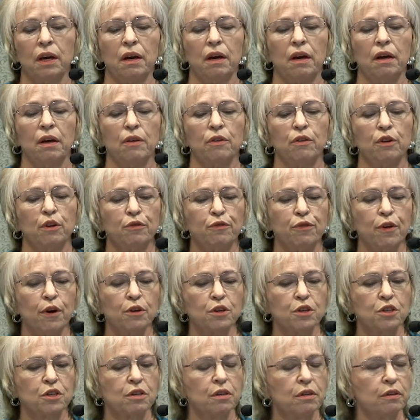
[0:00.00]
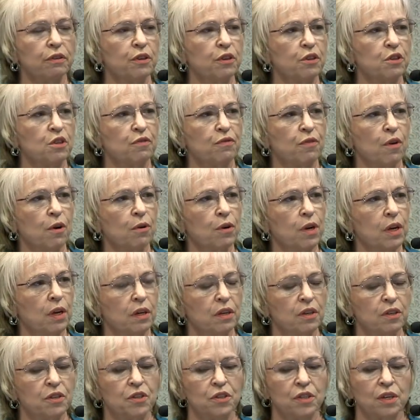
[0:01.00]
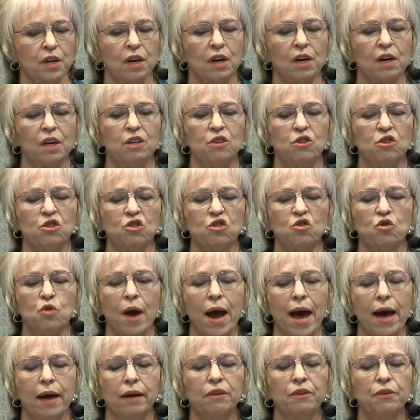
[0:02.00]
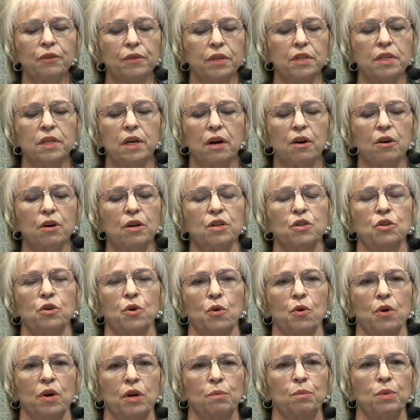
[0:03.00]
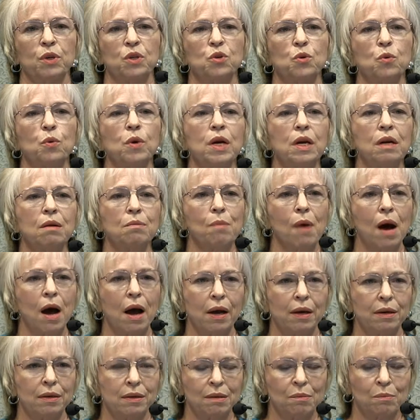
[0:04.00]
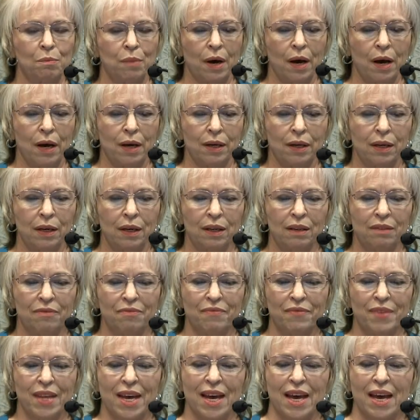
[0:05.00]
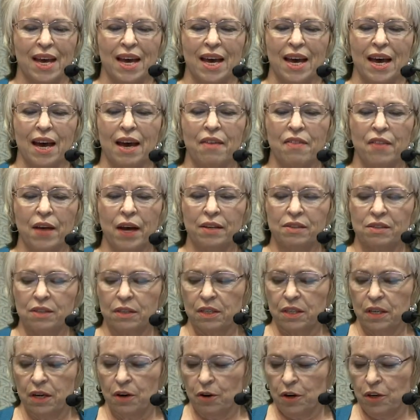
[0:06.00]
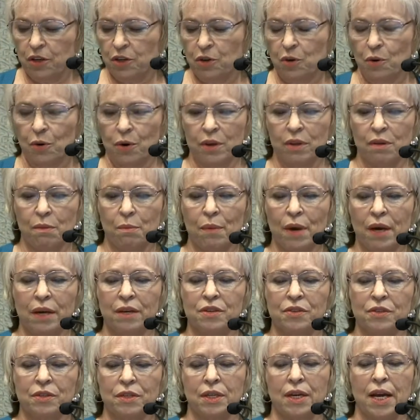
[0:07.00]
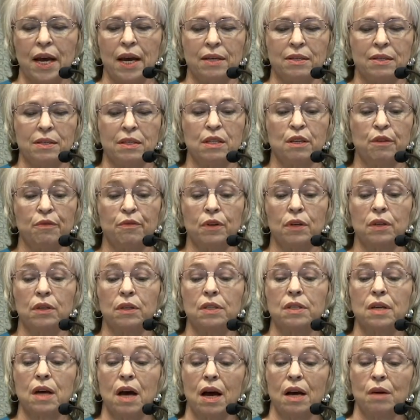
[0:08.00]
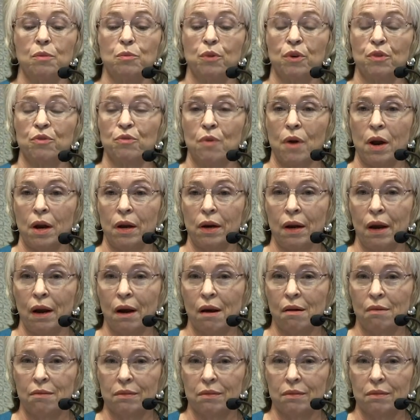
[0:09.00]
that functional dysphonias straddle the territory between mind and body. And that's a territory that medicine has a difficult time with right now.